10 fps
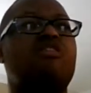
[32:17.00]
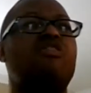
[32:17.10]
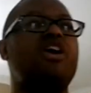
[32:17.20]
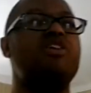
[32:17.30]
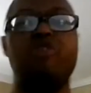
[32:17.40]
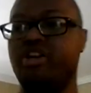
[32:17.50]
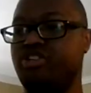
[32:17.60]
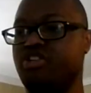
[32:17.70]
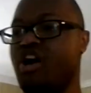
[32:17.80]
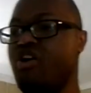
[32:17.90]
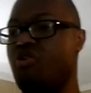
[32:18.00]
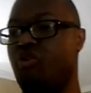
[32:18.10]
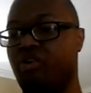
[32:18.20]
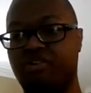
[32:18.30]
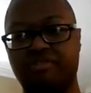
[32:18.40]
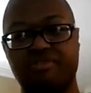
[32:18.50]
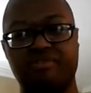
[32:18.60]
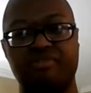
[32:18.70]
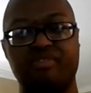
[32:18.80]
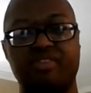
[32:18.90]
Where you? Where'd you go?"
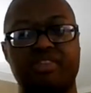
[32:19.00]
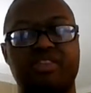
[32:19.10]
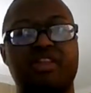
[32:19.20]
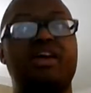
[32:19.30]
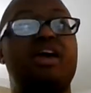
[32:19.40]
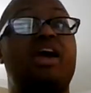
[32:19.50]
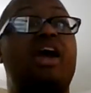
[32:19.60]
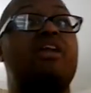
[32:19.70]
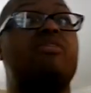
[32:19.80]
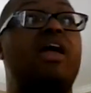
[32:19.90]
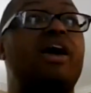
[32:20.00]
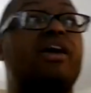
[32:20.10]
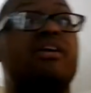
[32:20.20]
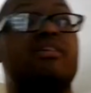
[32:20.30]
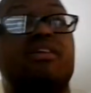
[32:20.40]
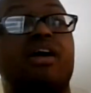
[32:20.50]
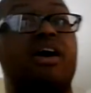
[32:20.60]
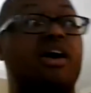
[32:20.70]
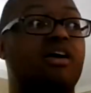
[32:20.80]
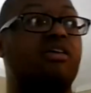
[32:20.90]
And like,
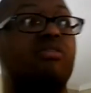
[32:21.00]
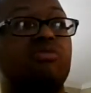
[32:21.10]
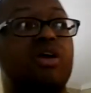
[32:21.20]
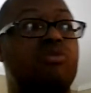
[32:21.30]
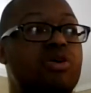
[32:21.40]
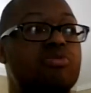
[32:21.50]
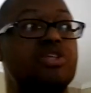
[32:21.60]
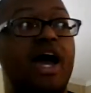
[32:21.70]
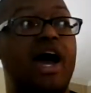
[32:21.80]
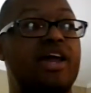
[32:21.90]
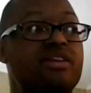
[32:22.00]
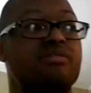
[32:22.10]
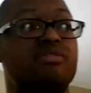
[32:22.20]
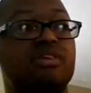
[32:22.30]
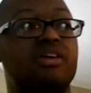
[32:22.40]
uh, we, we was hiding.